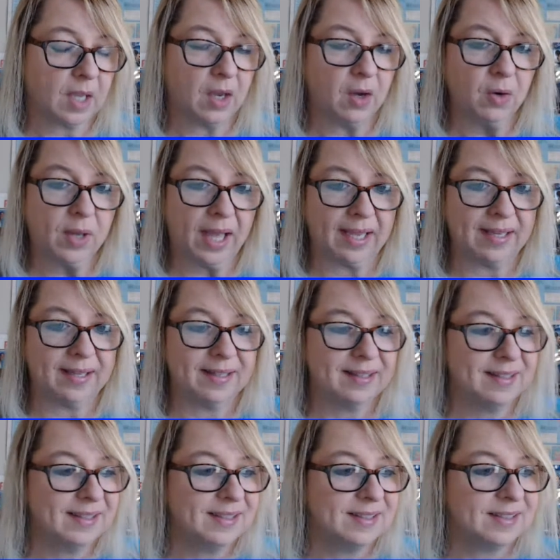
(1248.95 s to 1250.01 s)
okay,
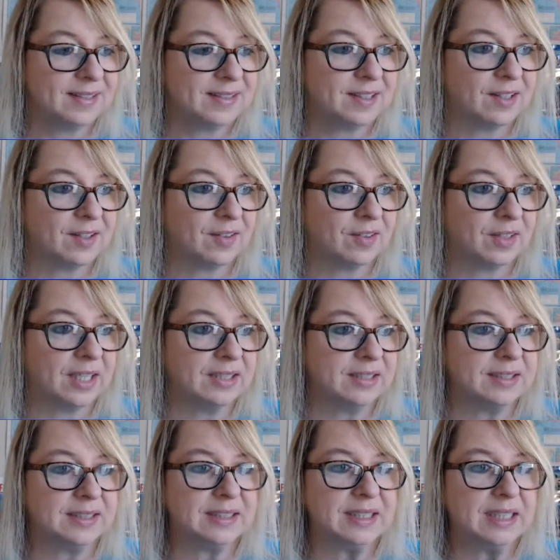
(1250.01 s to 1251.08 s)
so
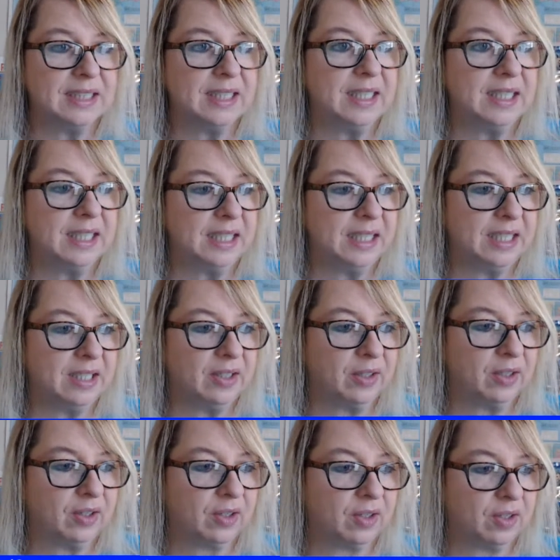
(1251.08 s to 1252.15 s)
let's see
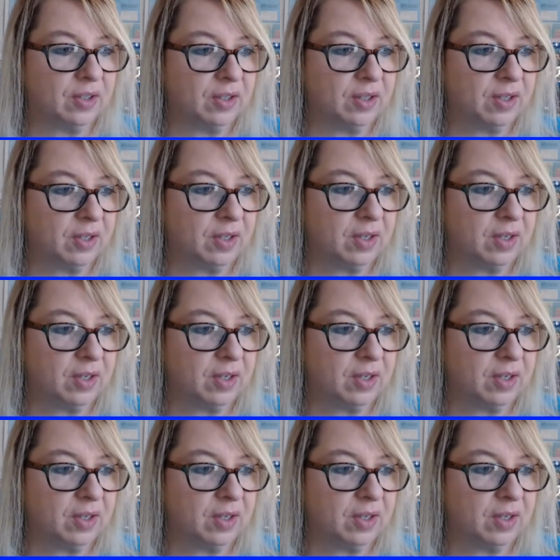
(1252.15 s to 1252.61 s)
here.